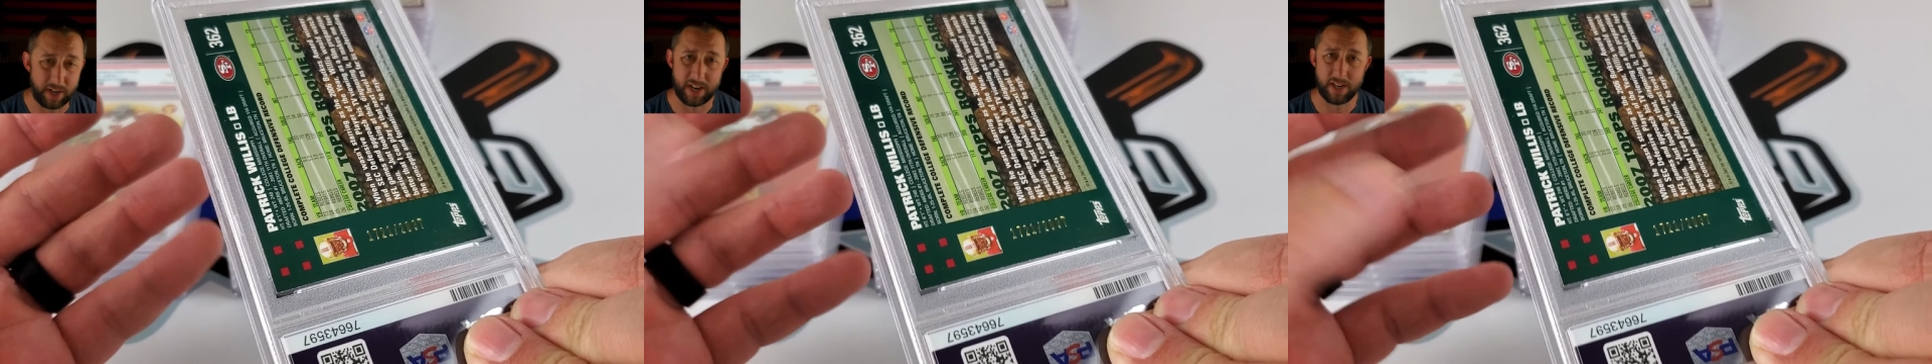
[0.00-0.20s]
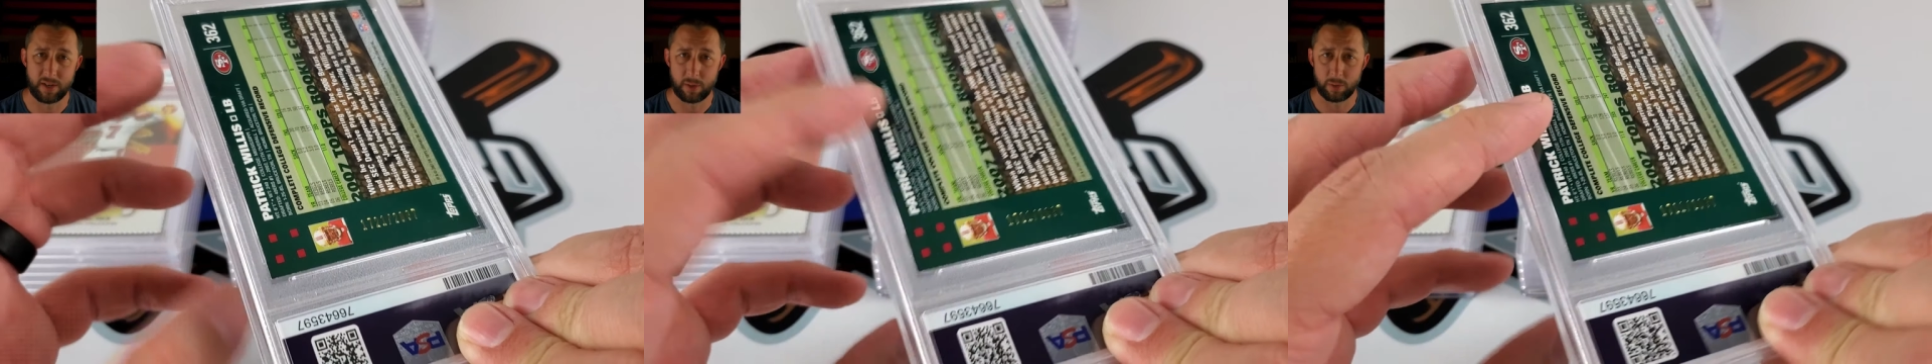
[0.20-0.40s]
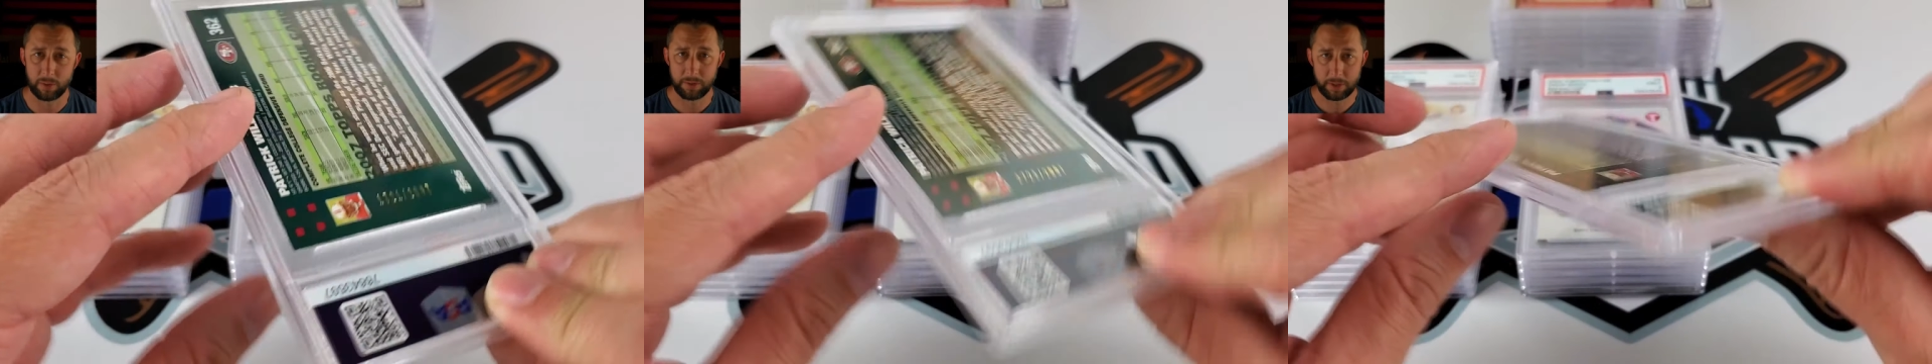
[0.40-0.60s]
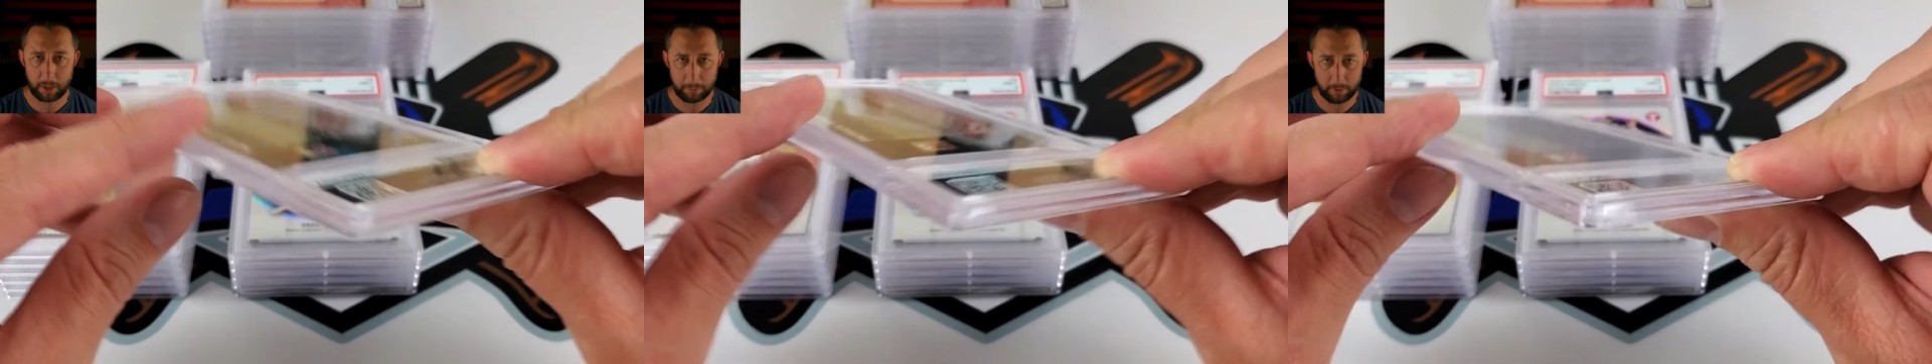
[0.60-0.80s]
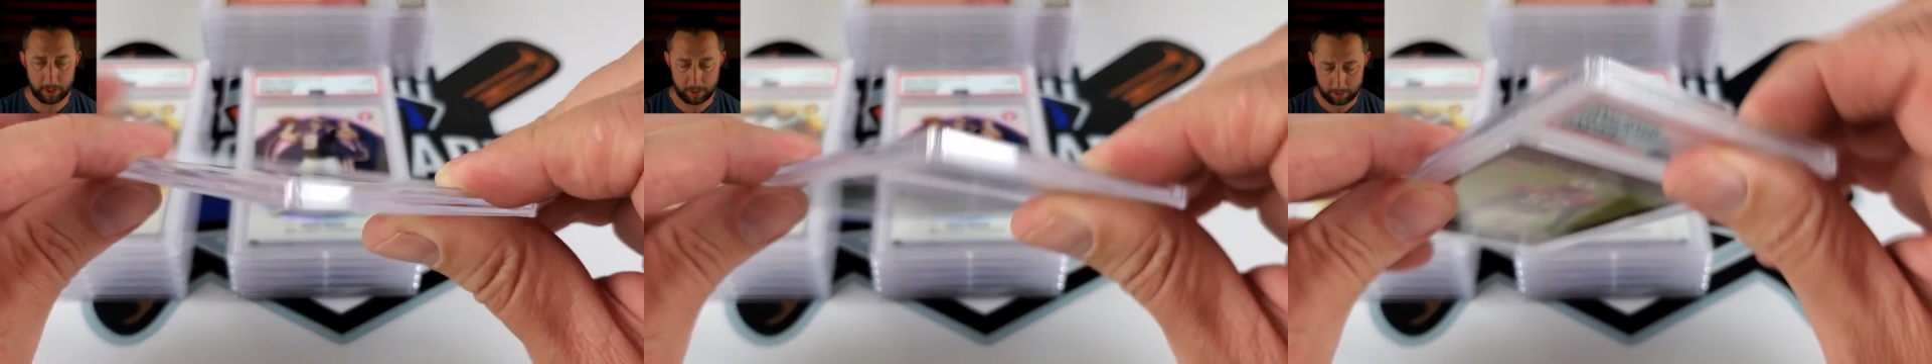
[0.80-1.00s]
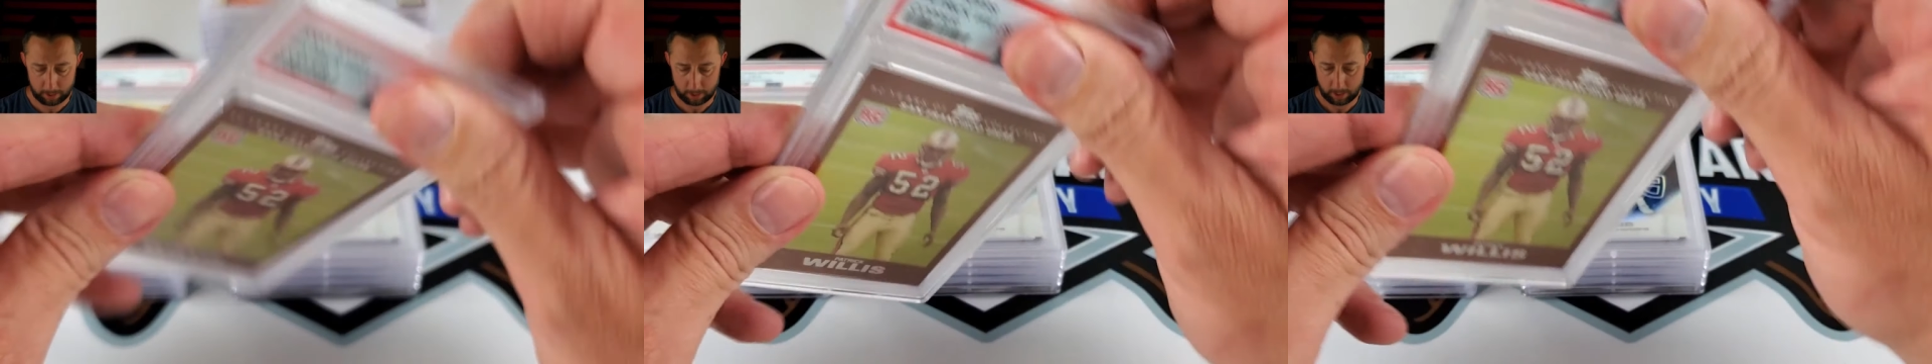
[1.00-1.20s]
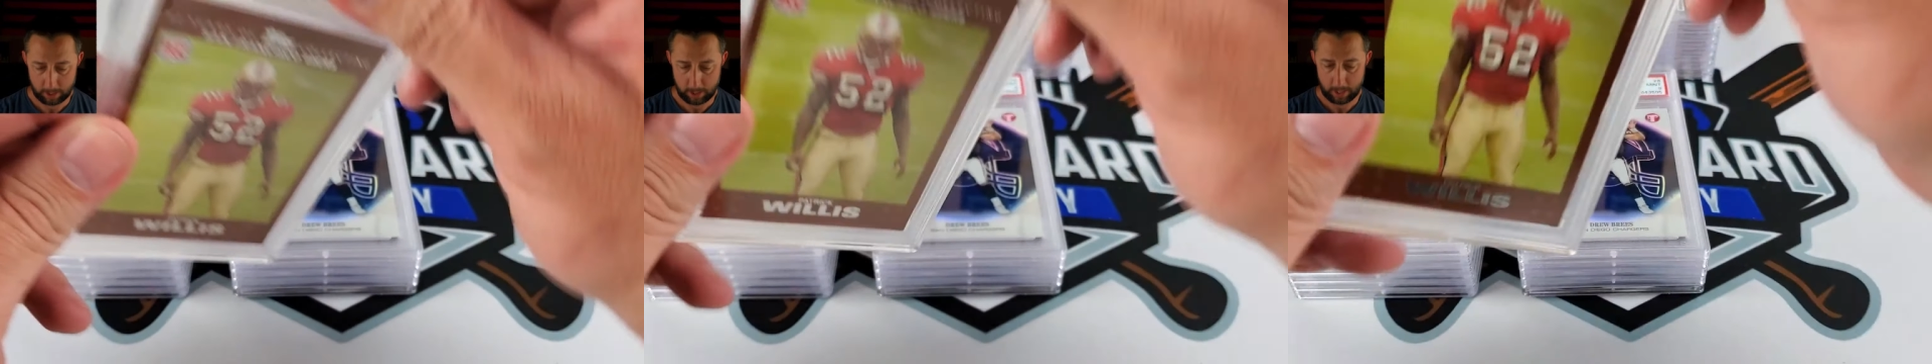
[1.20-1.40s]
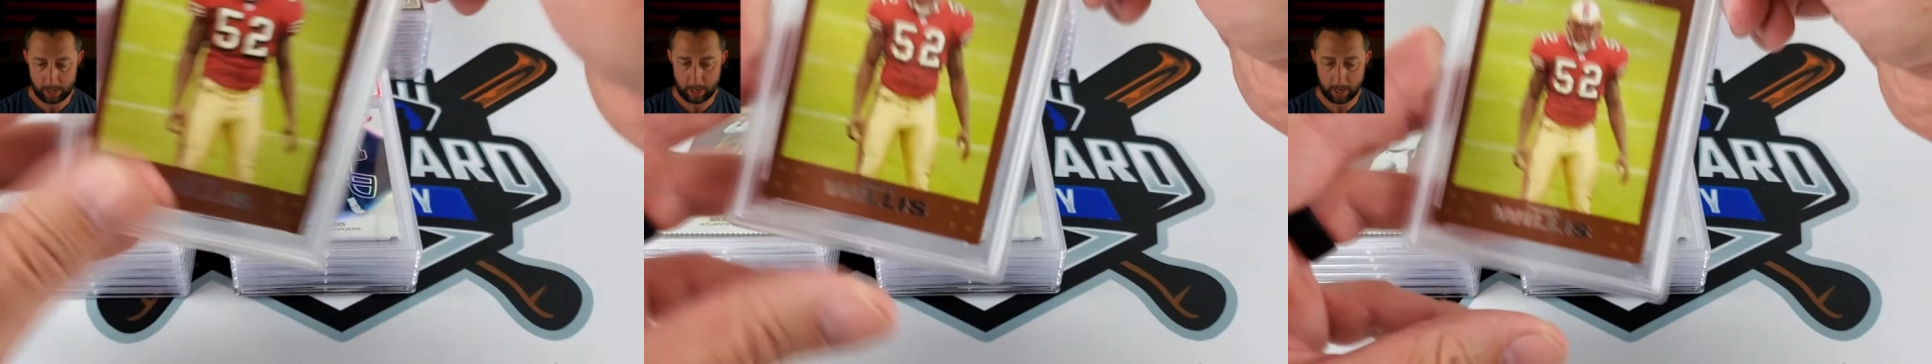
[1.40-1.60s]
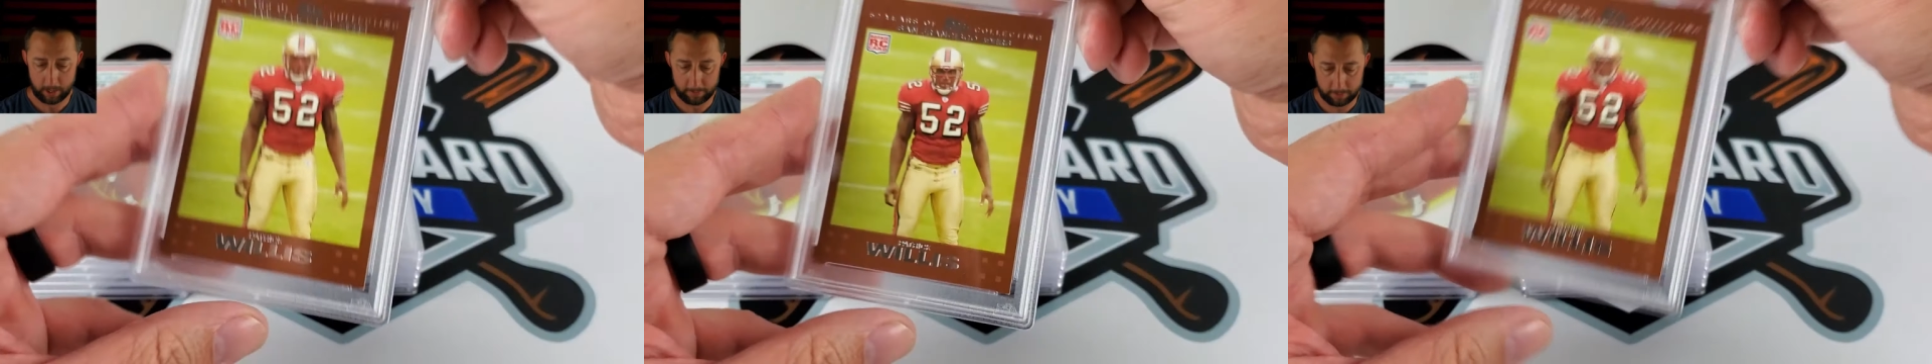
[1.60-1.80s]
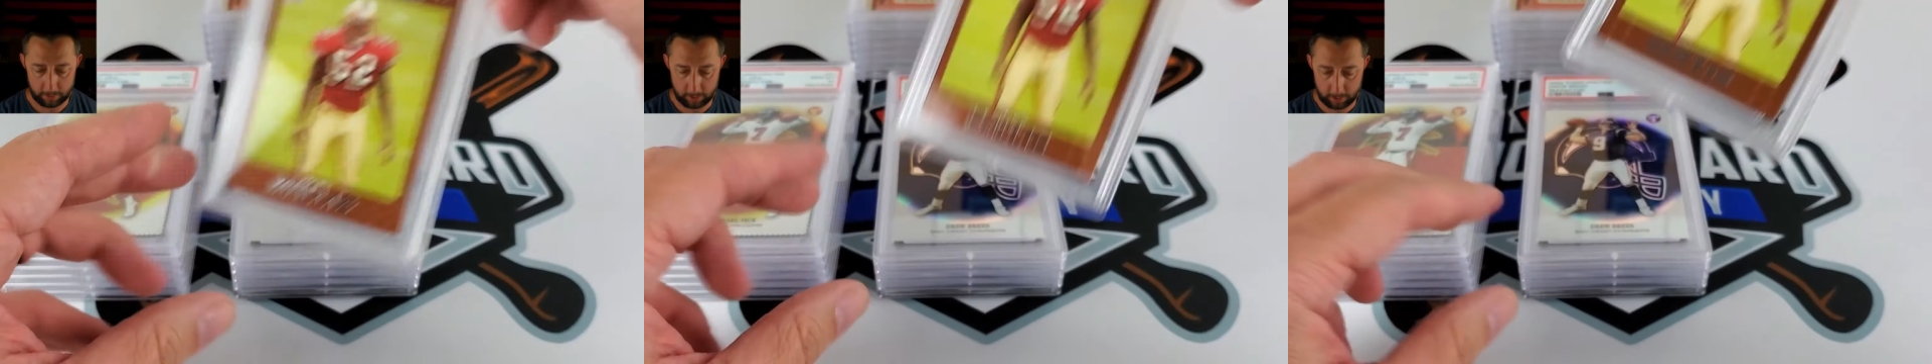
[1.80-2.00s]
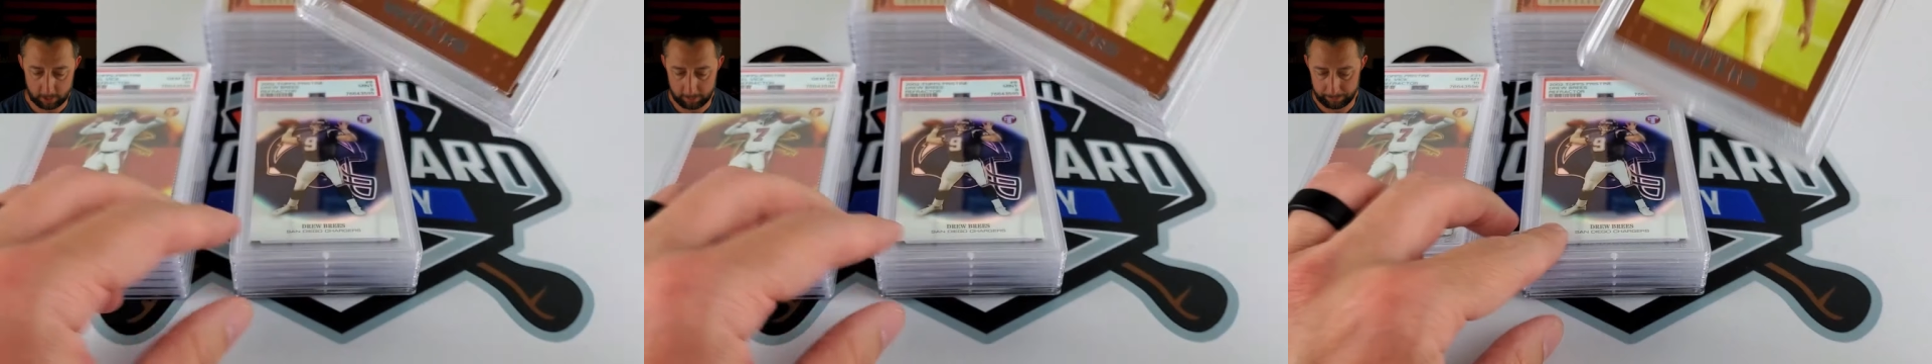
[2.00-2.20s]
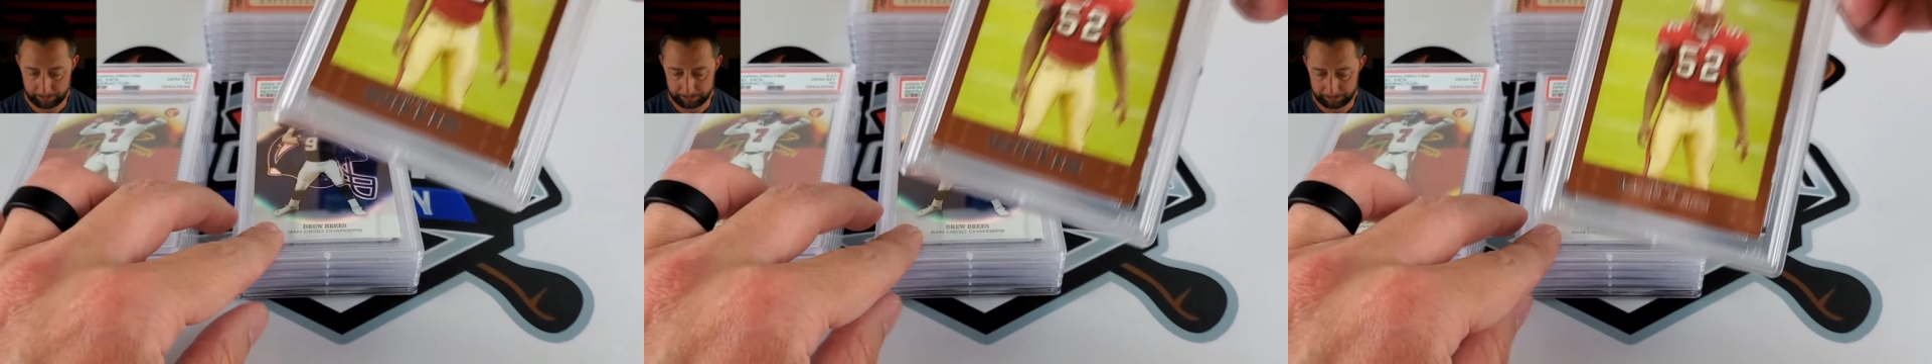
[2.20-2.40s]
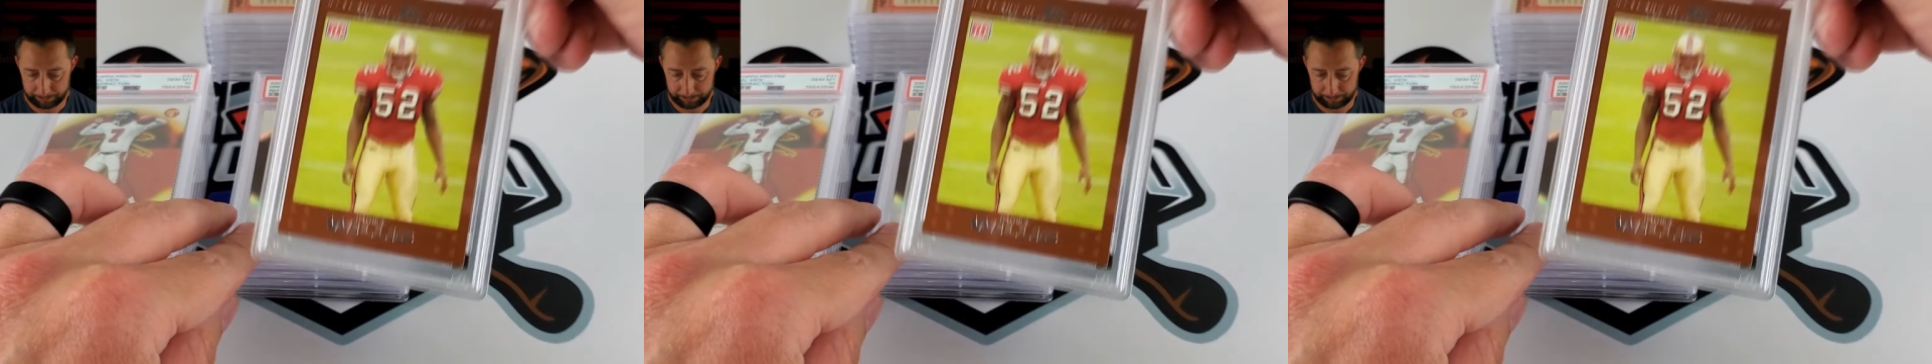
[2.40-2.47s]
and gold numbered out of the year?